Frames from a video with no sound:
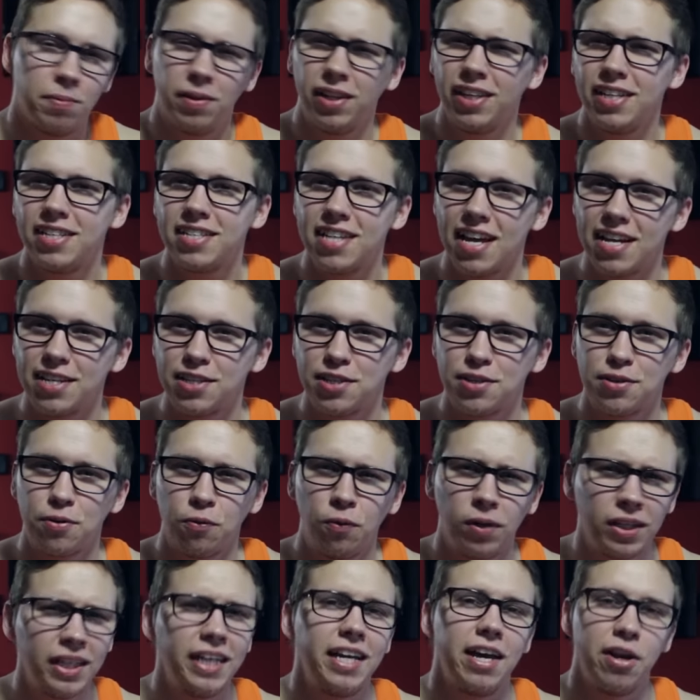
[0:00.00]
but at least that's
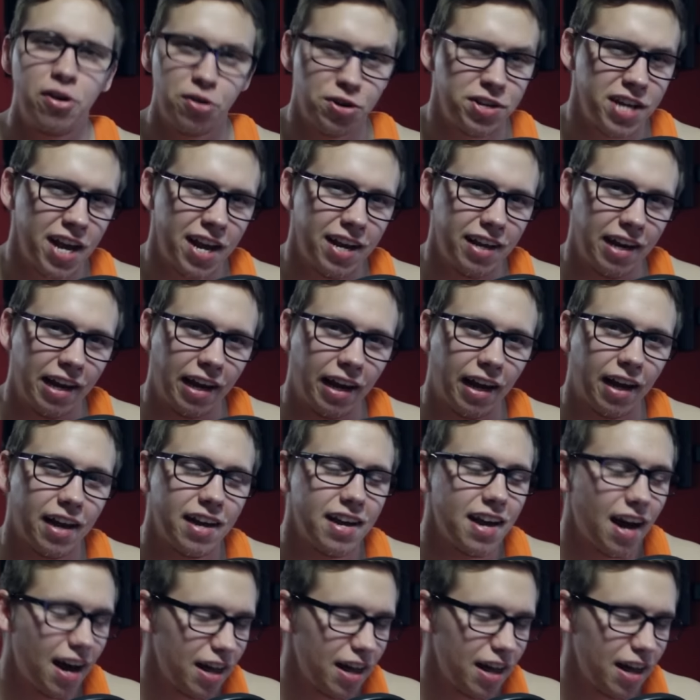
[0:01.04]
really entertaining.